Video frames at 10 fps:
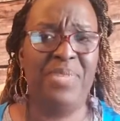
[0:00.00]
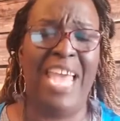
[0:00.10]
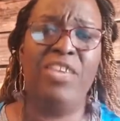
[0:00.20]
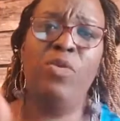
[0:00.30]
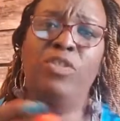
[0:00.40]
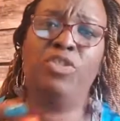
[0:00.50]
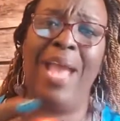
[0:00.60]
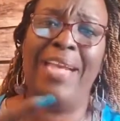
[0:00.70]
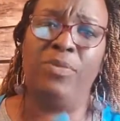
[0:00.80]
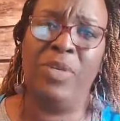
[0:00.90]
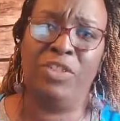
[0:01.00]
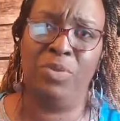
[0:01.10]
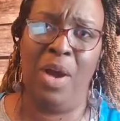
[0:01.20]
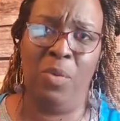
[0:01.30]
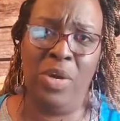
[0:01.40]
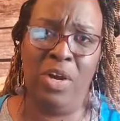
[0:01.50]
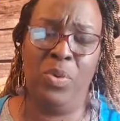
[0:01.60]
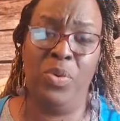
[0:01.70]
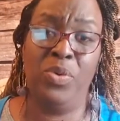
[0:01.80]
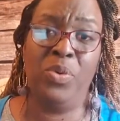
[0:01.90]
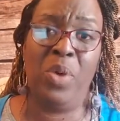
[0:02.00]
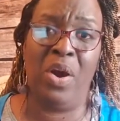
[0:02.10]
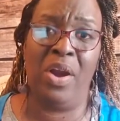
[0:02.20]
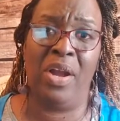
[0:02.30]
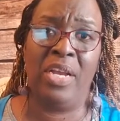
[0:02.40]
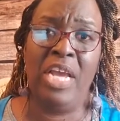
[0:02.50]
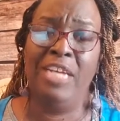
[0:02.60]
and you attract what you who you are.